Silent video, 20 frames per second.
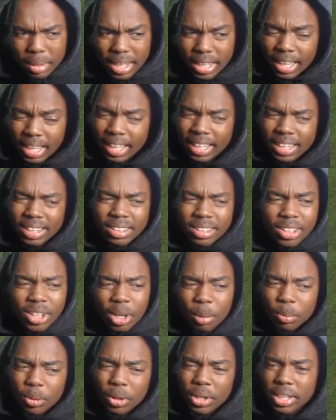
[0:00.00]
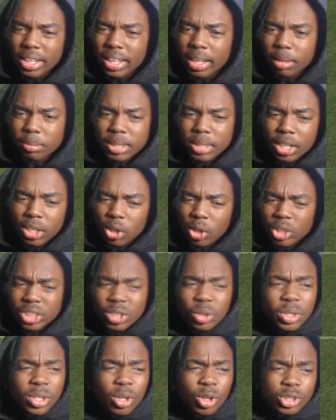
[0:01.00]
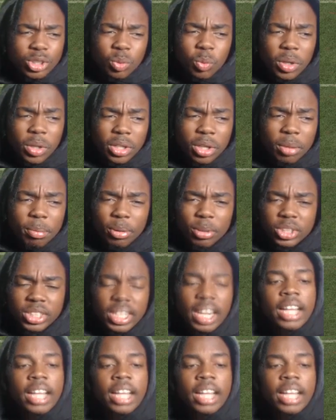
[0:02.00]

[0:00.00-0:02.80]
and a couple other games that I lost. I only lost to one good person.